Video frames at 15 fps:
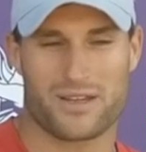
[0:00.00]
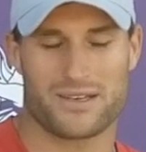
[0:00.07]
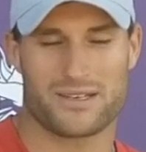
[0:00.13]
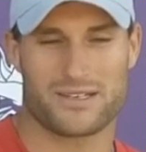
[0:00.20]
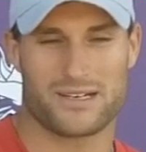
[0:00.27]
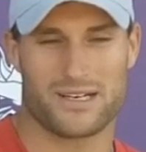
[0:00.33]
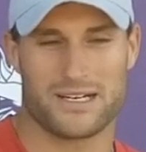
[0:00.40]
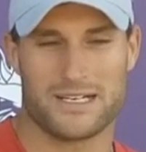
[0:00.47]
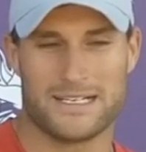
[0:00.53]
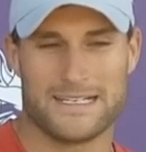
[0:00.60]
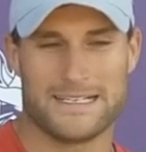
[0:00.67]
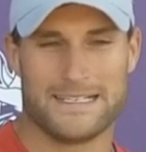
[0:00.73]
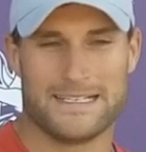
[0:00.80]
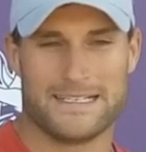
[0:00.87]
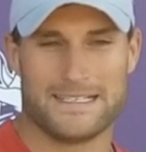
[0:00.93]
And
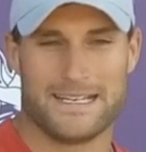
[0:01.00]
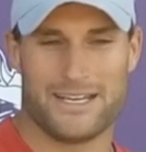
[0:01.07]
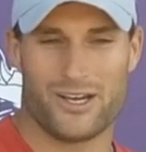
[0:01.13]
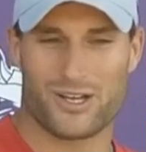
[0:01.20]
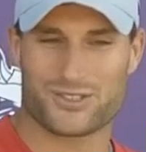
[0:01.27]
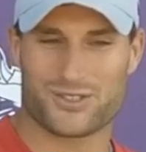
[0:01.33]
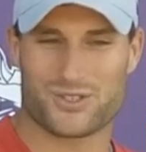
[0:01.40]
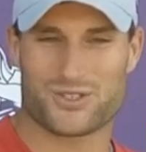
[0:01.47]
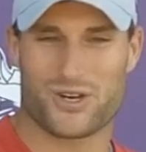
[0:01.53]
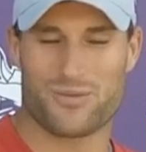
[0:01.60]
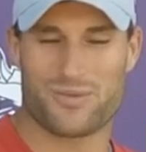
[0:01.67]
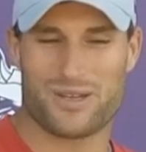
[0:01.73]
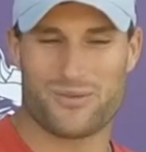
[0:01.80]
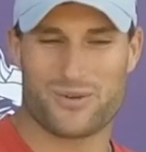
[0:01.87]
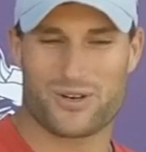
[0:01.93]
he also told
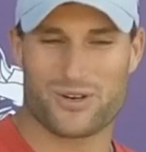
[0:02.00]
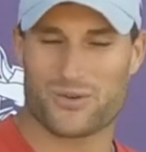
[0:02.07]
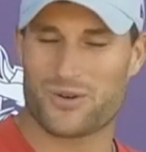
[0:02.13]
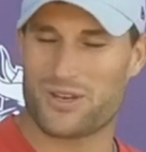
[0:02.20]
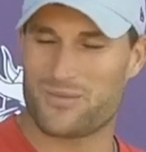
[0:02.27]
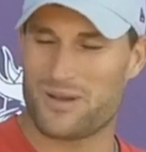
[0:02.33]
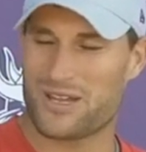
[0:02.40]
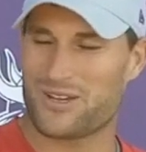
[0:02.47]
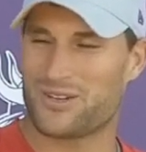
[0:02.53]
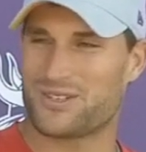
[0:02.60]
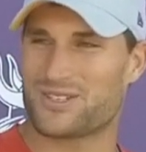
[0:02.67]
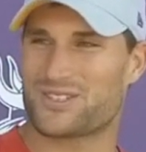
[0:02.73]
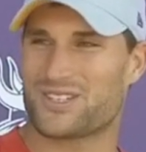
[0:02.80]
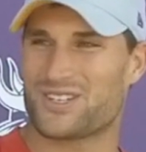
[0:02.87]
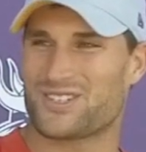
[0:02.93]
me, Kirk, when you make good
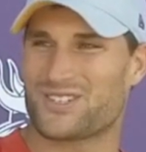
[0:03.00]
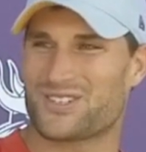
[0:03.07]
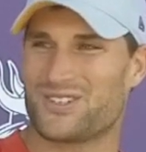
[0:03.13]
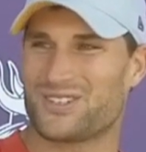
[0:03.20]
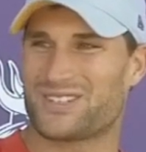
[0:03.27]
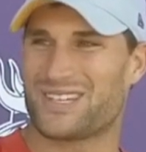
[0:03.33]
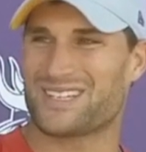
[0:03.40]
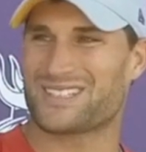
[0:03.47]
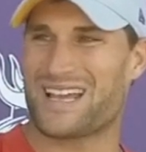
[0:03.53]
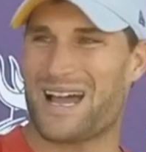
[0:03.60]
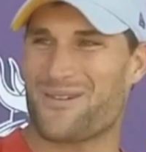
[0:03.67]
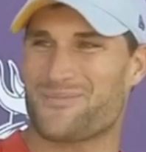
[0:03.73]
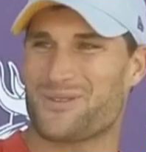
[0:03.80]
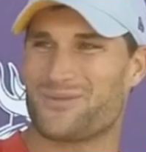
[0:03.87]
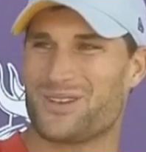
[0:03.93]
decisions, good things
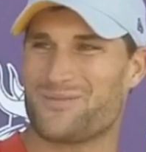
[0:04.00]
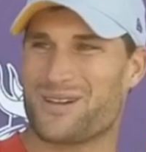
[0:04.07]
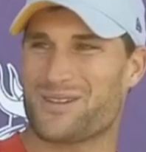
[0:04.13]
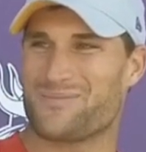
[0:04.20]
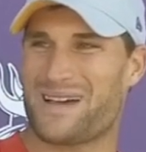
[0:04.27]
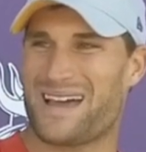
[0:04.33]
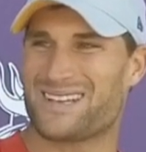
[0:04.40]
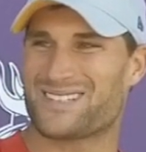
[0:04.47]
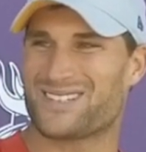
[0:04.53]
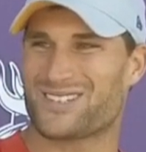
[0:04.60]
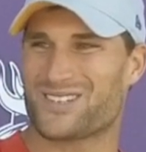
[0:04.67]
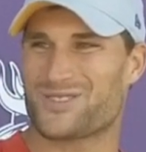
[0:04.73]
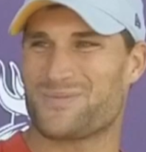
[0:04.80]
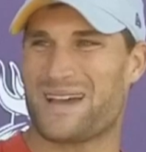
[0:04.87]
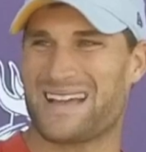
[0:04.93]
happen. When you make bad
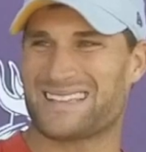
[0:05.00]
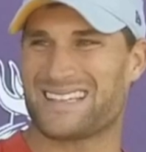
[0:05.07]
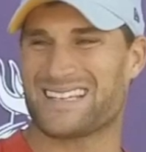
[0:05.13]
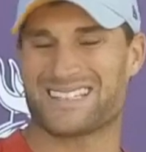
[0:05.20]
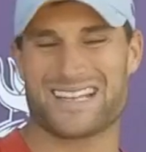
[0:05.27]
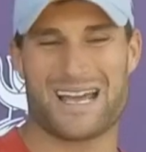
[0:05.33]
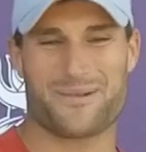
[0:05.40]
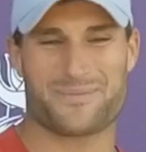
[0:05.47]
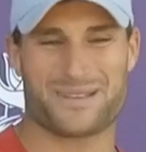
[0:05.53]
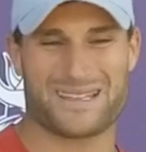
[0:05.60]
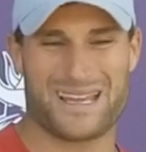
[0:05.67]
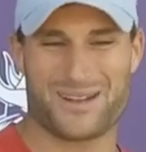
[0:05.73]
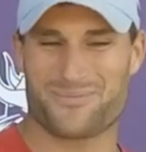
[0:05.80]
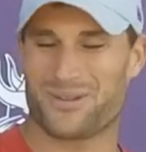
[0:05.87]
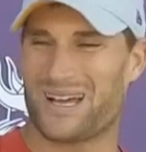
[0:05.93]
decisions, bad things happen.
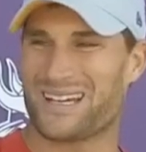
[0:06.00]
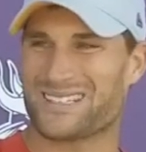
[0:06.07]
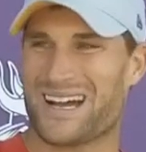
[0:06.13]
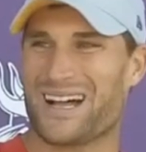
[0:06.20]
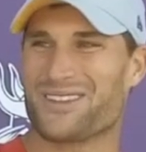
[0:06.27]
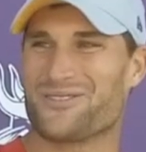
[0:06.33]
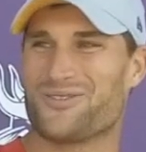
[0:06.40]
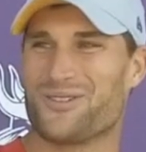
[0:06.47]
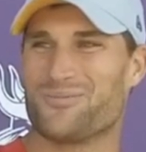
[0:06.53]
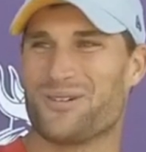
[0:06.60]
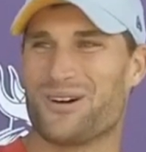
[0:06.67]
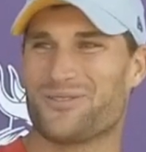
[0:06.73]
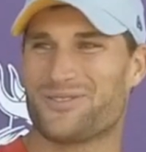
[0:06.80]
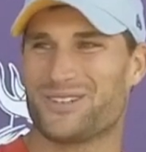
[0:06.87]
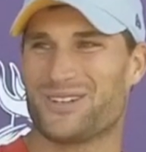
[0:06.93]
That applies on the
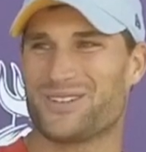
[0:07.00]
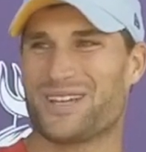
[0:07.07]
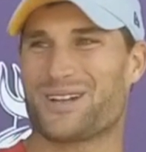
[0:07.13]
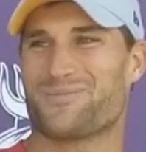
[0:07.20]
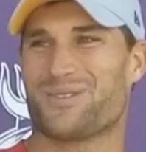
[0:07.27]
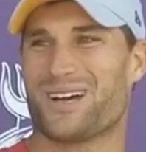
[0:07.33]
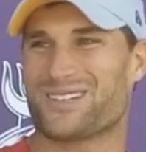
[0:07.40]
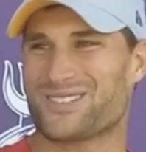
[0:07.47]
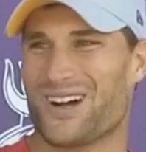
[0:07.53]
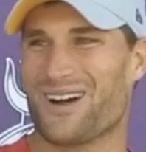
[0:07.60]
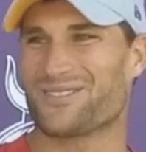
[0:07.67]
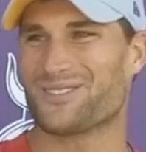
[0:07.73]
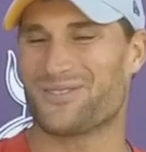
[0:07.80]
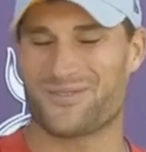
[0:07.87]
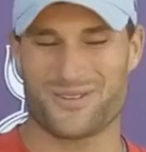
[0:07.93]
football field. That applies
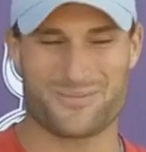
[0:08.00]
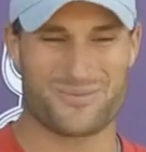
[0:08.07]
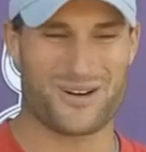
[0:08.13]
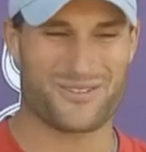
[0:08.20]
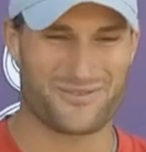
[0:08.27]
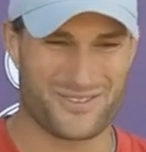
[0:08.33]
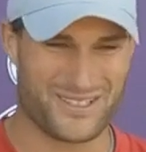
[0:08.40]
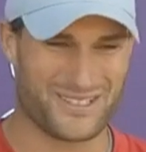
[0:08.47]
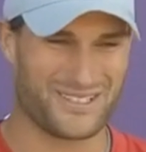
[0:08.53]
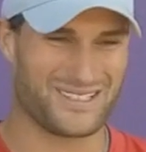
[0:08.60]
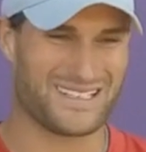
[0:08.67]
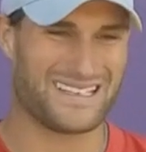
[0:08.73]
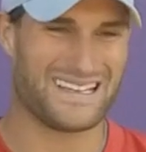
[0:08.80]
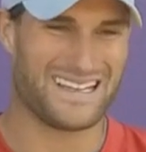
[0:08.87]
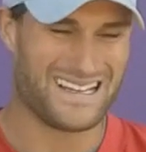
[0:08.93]
off the football field.
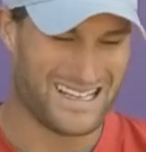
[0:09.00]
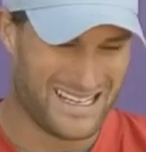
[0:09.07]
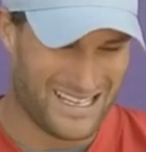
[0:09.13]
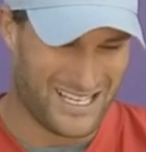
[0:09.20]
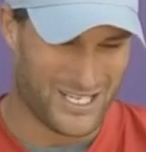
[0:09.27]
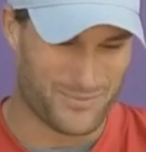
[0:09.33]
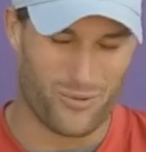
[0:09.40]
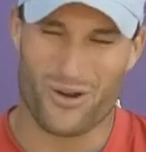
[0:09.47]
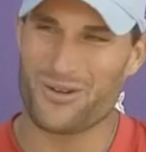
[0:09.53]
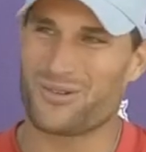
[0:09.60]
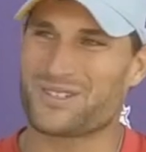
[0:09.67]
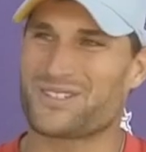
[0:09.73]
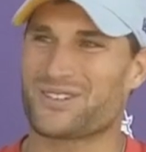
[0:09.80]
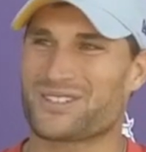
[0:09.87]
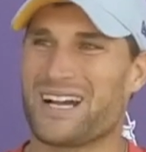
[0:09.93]
And his point
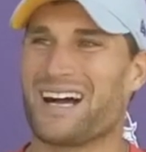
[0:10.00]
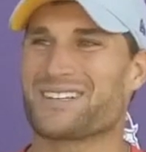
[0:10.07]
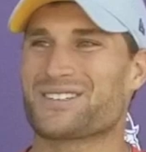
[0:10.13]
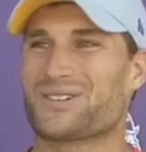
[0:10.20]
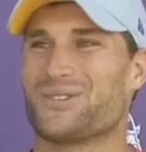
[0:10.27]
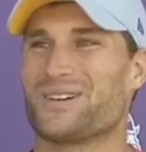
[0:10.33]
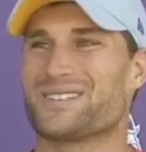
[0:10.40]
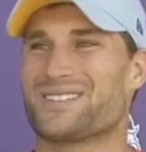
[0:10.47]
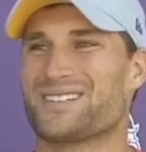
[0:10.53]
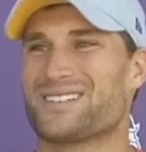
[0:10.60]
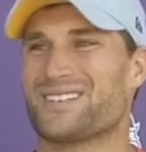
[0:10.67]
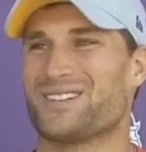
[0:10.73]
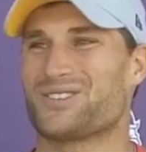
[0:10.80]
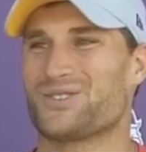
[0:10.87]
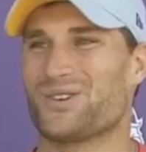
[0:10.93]
was there's consequences
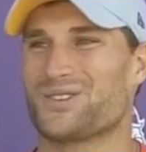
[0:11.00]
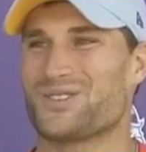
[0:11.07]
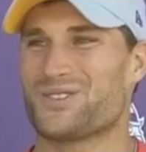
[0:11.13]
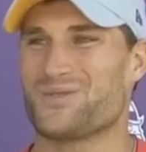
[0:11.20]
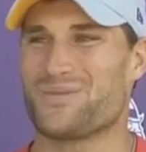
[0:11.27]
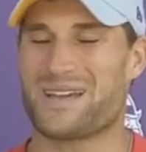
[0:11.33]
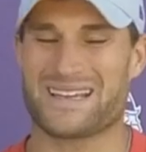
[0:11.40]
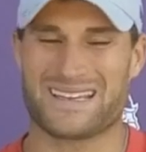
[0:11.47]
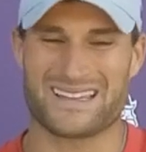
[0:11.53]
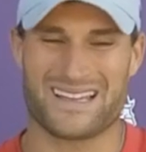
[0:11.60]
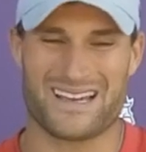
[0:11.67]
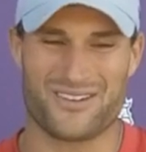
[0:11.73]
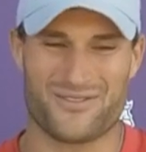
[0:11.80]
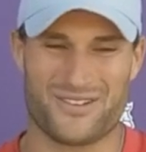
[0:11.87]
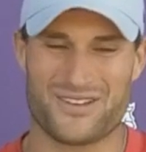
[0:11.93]
to the choices you make in
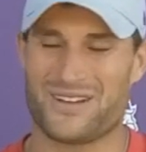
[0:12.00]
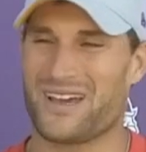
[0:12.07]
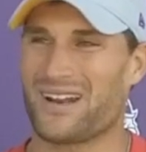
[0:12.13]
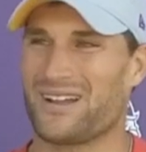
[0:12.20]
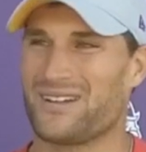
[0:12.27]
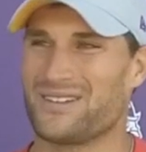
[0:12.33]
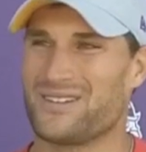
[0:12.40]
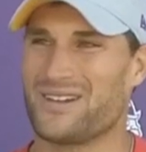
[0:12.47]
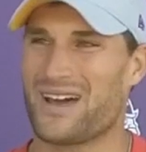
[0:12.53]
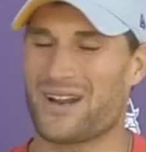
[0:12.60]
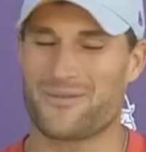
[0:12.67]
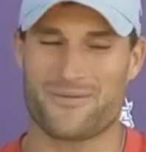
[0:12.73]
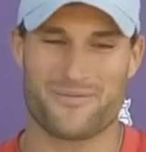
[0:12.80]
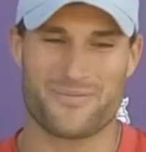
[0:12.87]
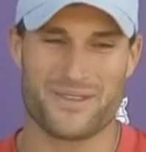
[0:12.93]
life, and you
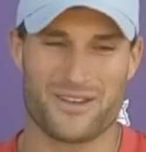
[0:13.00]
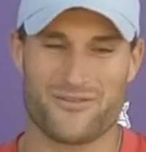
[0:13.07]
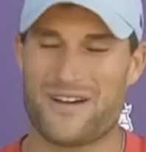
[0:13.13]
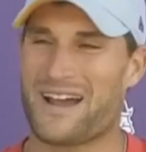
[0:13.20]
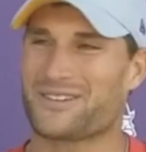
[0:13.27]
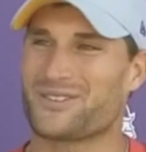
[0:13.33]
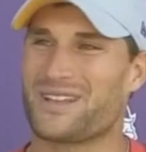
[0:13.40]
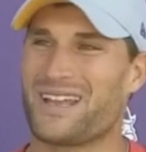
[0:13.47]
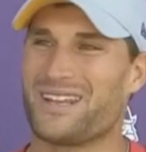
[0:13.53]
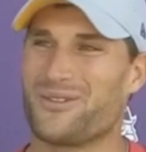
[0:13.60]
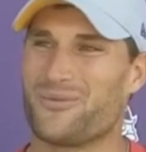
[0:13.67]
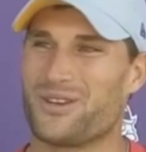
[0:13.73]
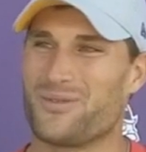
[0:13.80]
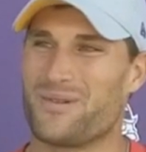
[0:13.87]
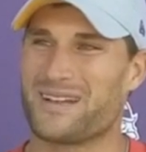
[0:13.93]
gotta factor that in
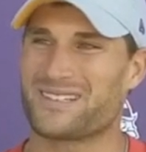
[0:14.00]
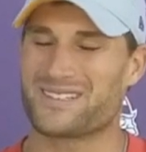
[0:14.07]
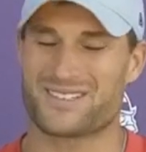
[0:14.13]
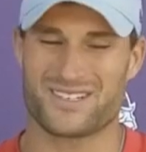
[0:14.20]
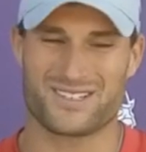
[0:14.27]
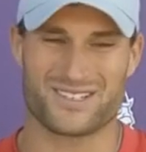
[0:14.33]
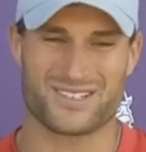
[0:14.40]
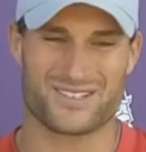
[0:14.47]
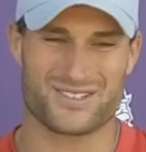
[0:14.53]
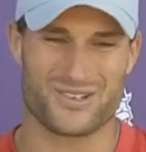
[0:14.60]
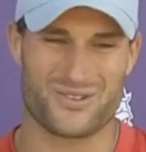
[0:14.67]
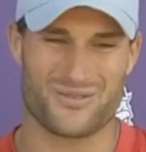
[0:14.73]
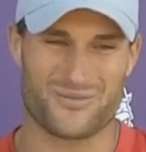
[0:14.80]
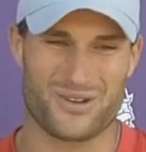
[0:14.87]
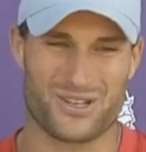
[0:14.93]
when you make decisions.
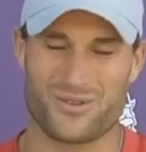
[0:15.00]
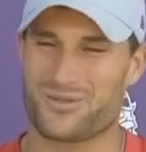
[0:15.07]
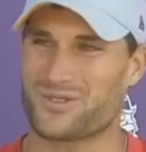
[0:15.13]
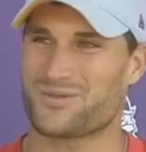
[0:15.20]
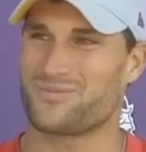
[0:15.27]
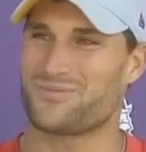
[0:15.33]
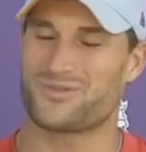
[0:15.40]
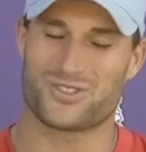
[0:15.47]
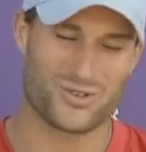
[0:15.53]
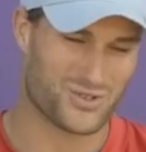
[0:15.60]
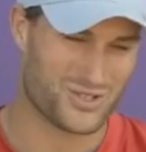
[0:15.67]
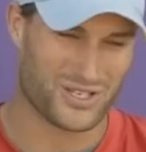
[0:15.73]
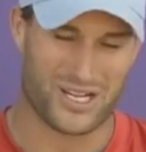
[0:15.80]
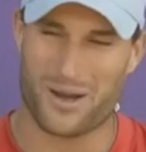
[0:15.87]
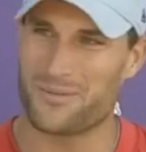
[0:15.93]
So whether it was
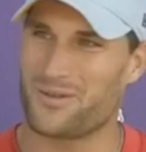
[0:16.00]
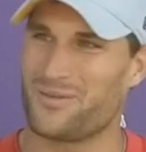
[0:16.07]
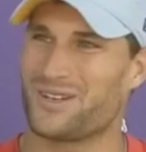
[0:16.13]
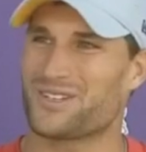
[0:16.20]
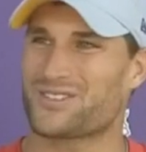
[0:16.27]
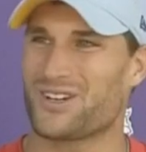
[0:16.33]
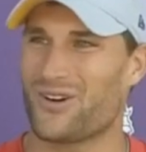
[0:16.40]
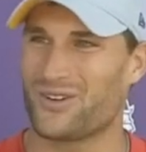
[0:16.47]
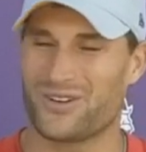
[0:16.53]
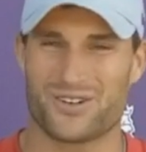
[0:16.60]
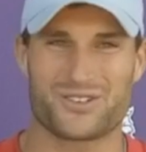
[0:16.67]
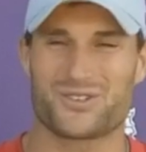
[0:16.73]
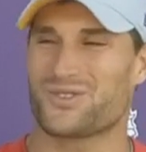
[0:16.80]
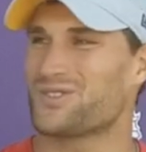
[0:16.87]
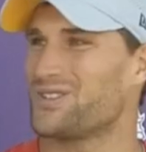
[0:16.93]
choosing to come to Minnesota or
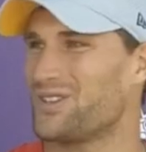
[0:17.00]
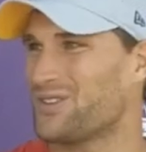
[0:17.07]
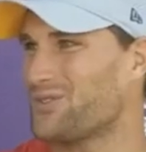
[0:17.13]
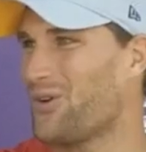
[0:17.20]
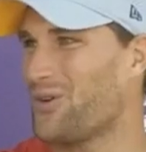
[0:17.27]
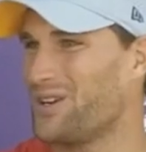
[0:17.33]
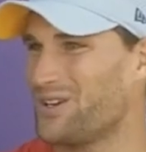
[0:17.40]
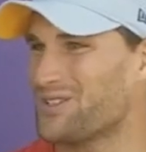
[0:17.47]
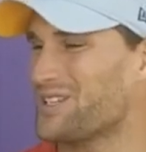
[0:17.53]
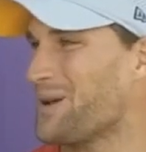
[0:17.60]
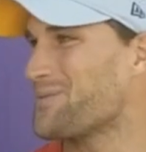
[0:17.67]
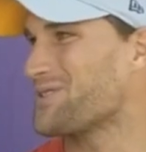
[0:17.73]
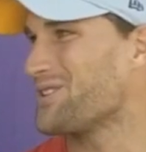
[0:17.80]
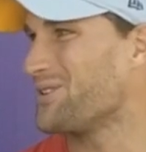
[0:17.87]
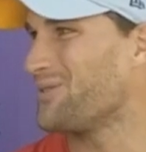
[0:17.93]
choosing to throw an
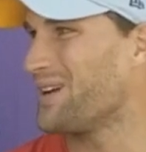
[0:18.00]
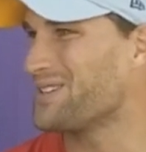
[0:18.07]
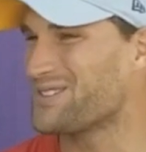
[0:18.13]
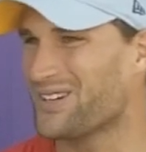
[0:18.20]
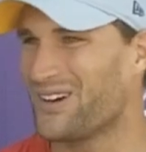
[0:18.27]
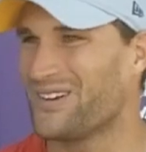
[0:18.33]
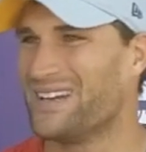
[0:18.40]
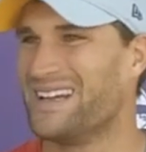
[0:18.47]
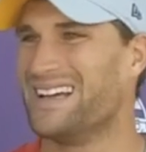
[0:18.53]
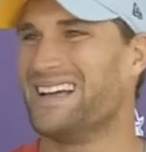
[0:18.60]
interception in the red zone,